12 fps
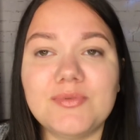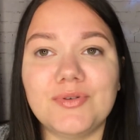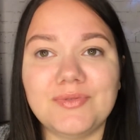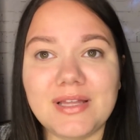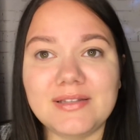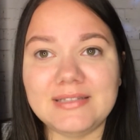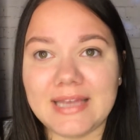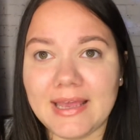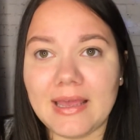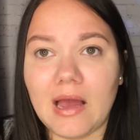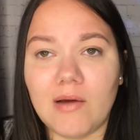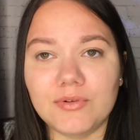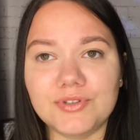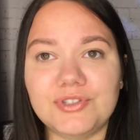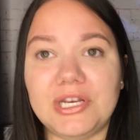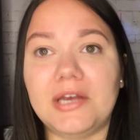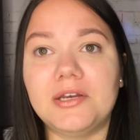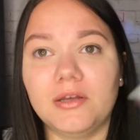So that day I was
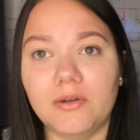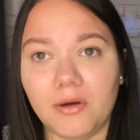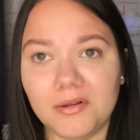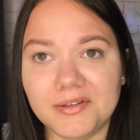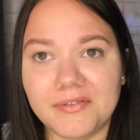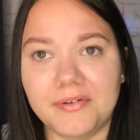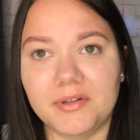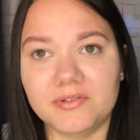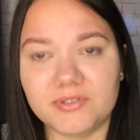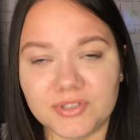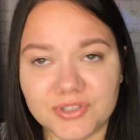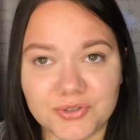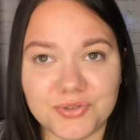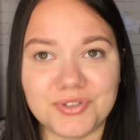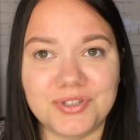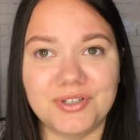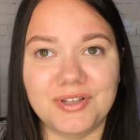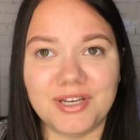checking all the filters to
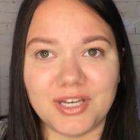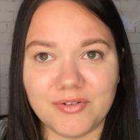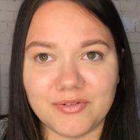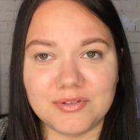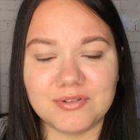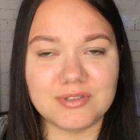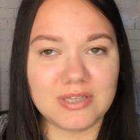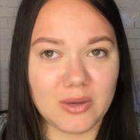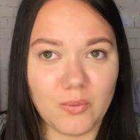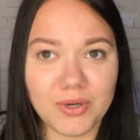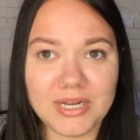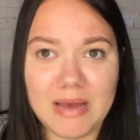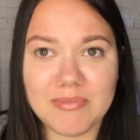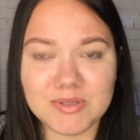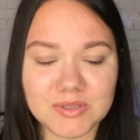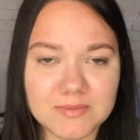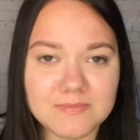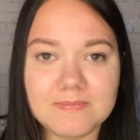see like if it's like what
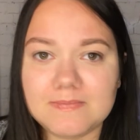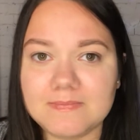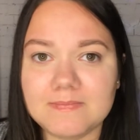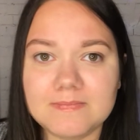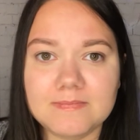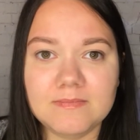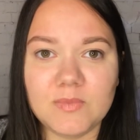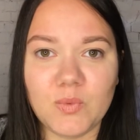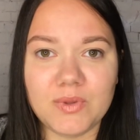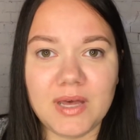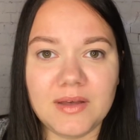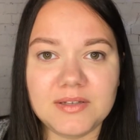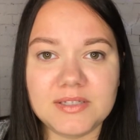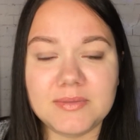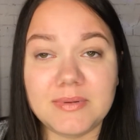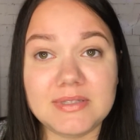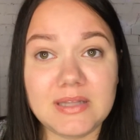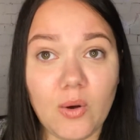happens with others,
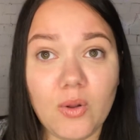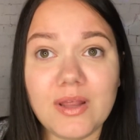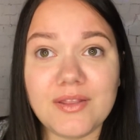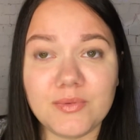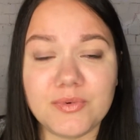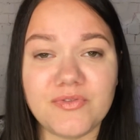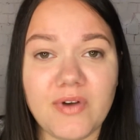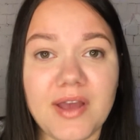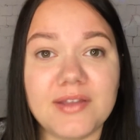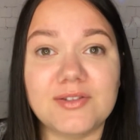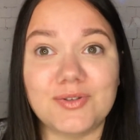but all other were fine.